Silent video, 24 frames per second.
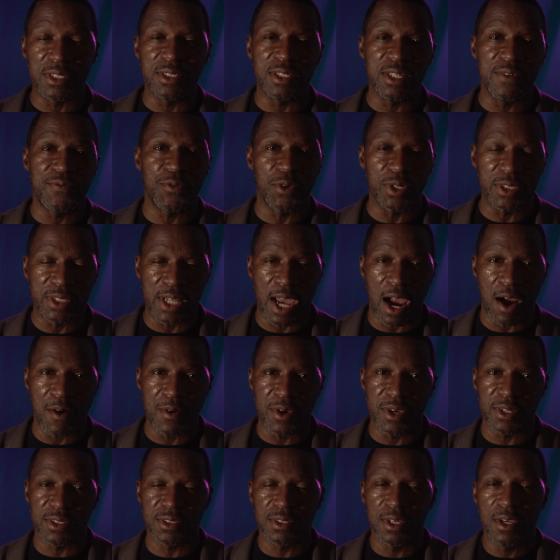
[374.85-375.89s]
D4
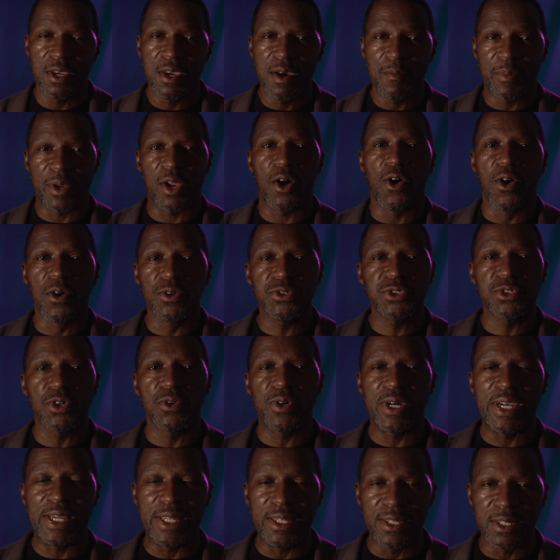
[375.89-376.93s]
Darius, but I also,
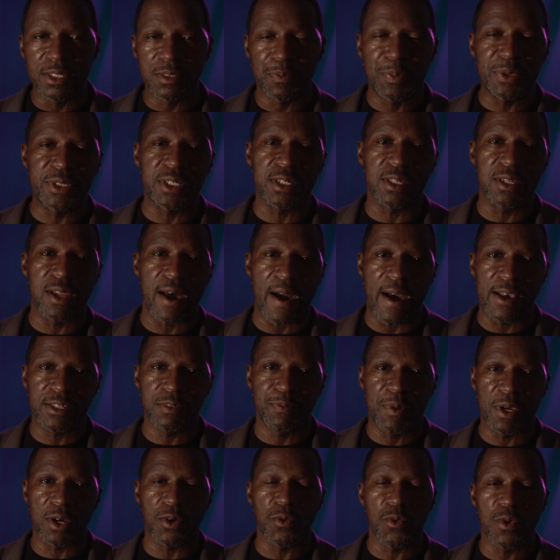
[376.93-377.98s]
in this particular
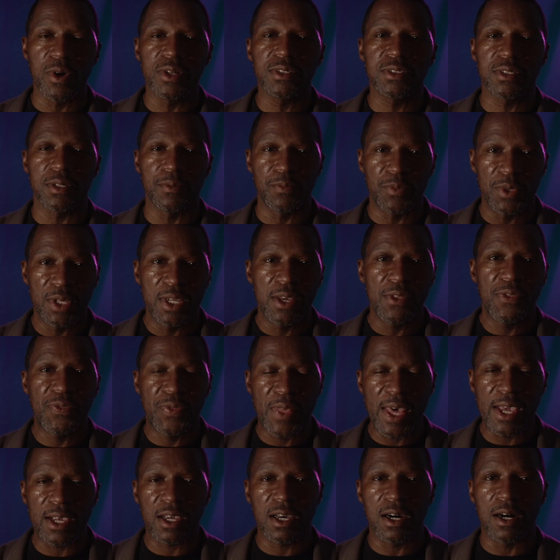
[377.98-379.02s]
aspect, want to
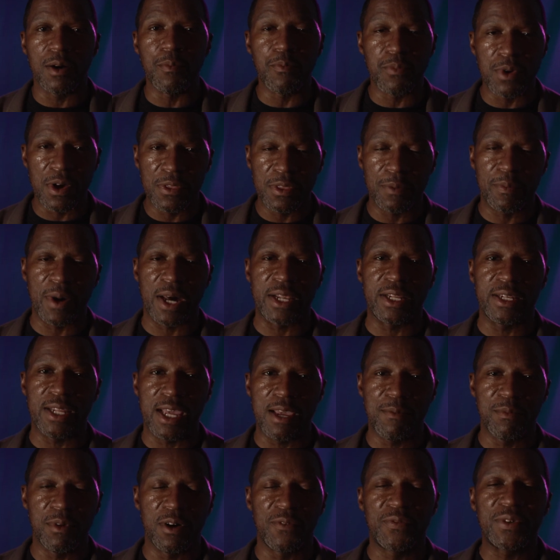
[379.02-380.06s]
thank a brother by the
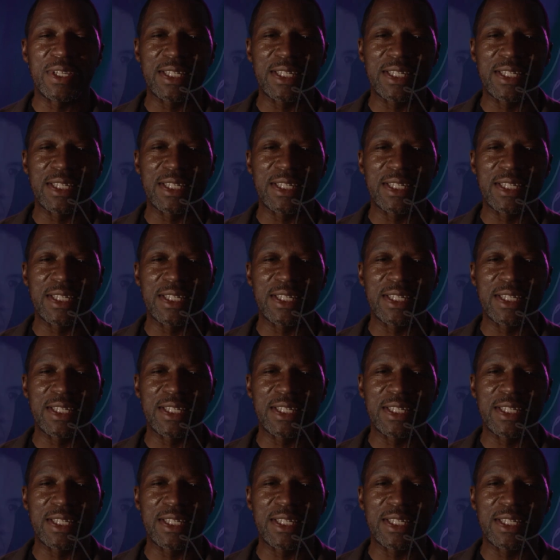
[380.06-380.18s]
name of